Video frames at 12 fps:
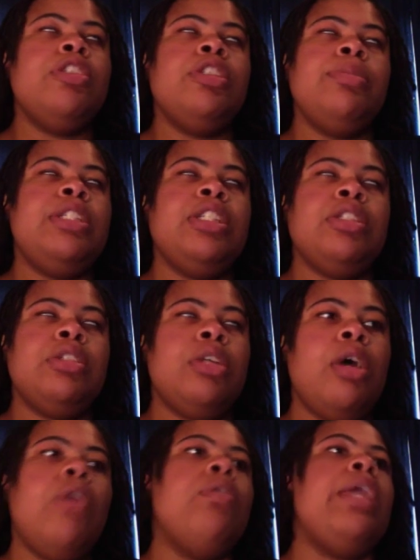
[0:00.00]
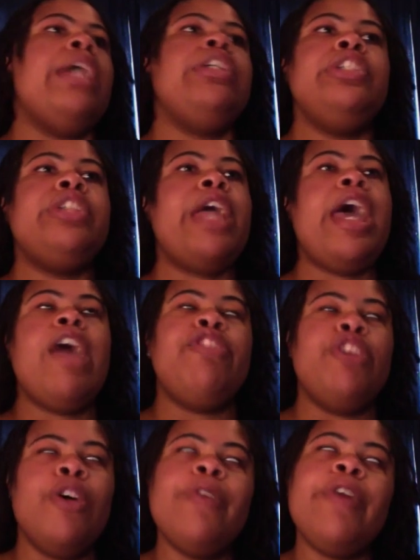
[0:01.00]
should be just gone. Like she should have
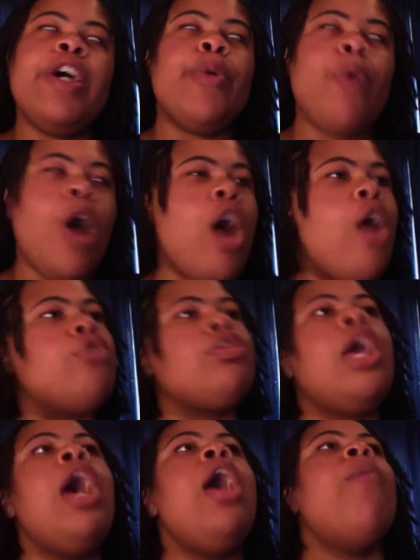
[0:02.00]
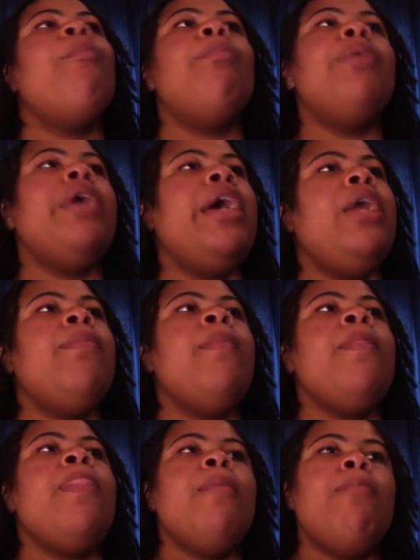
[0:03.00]
no fucking walls. But
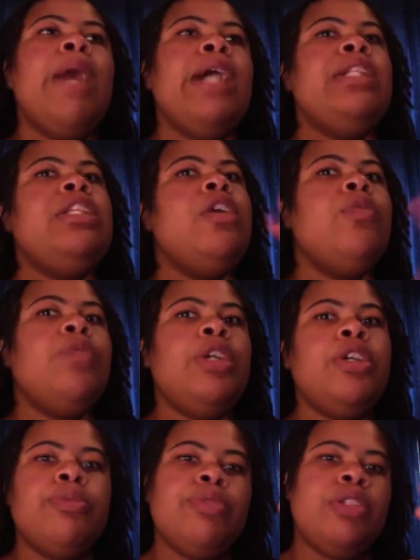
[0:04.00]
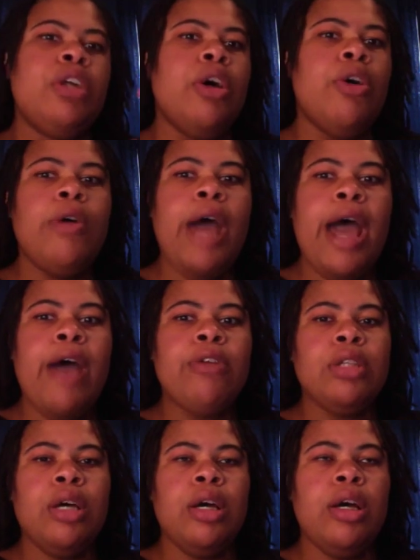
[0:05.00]
Montel Williams, the old
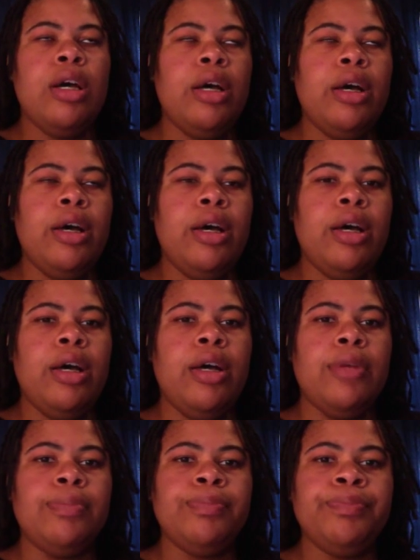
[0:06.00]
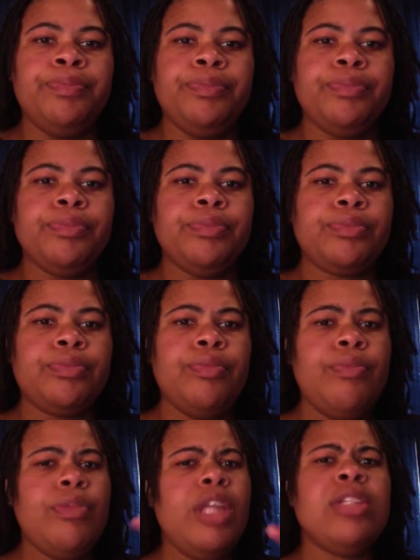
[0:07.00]
house uh, uh, uh,
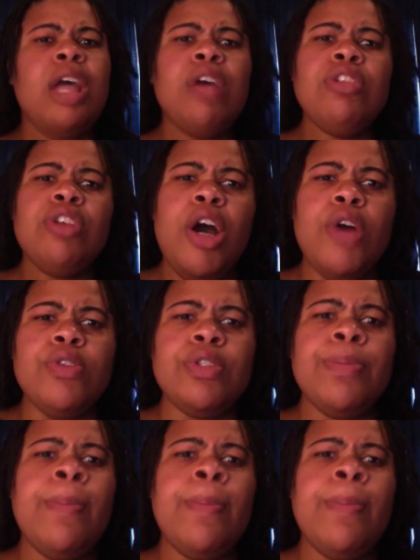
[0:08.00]
talk show host,